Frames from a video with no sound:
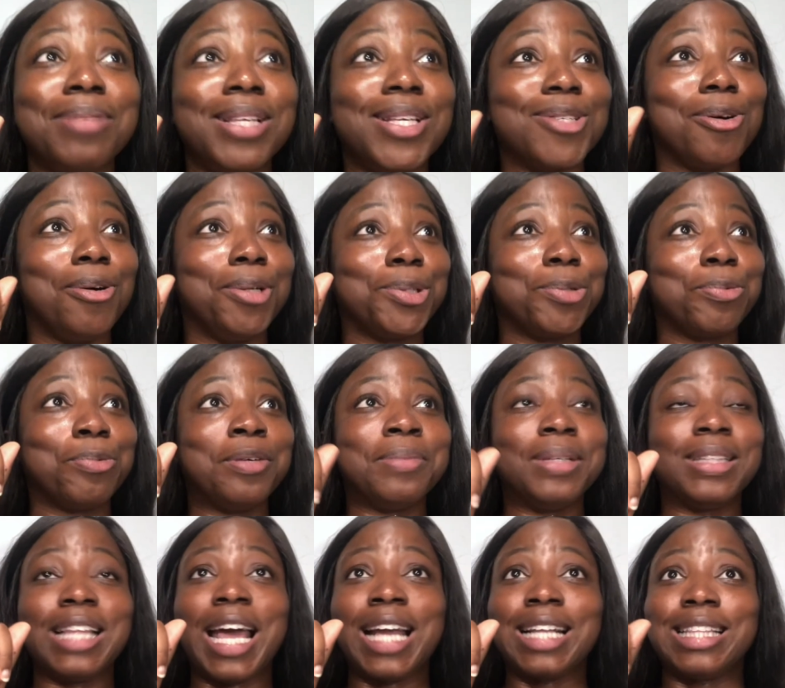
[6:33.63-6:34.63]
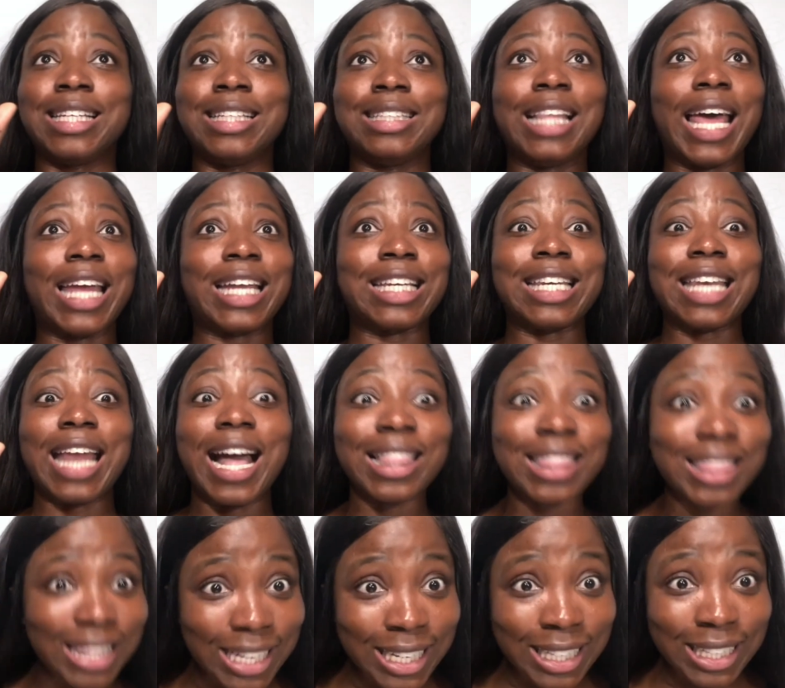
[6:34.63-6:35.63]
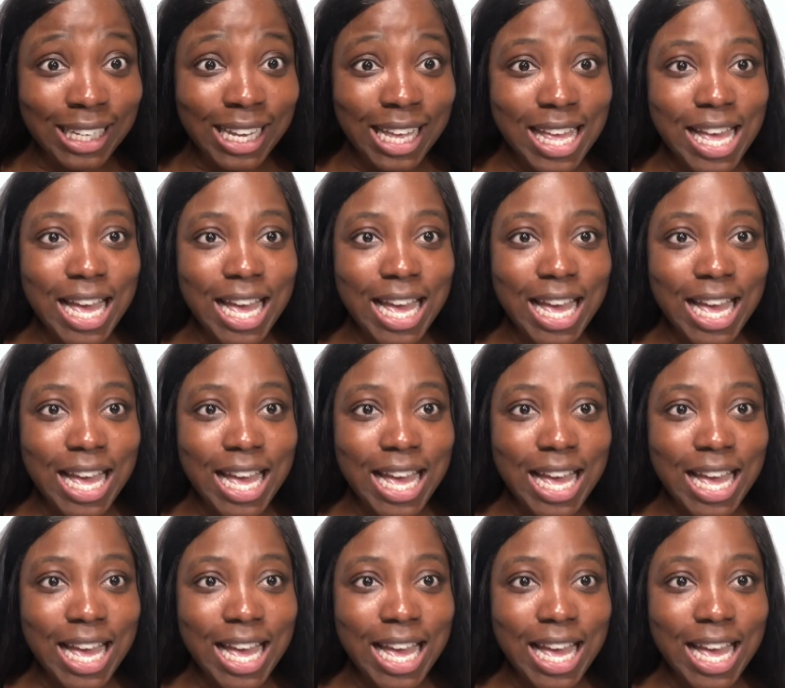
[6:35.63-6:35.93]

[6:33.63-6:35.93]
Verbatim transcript: these older women, like they're like nothing.